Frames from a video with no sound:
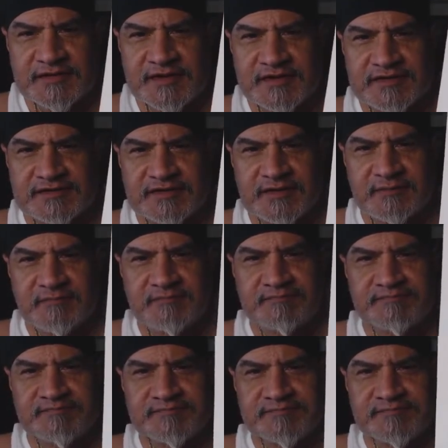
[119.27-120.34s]
That's
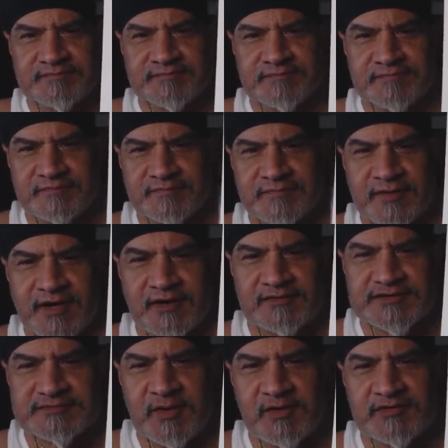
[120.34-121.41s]
I
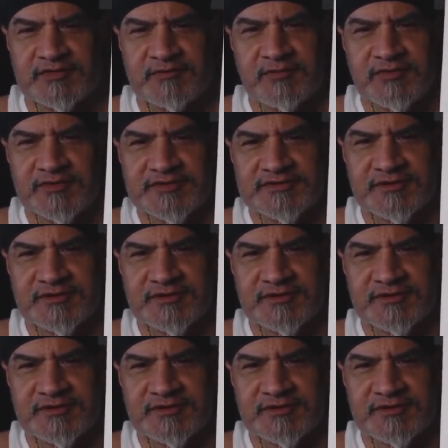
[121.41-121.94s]
don't smoke no more,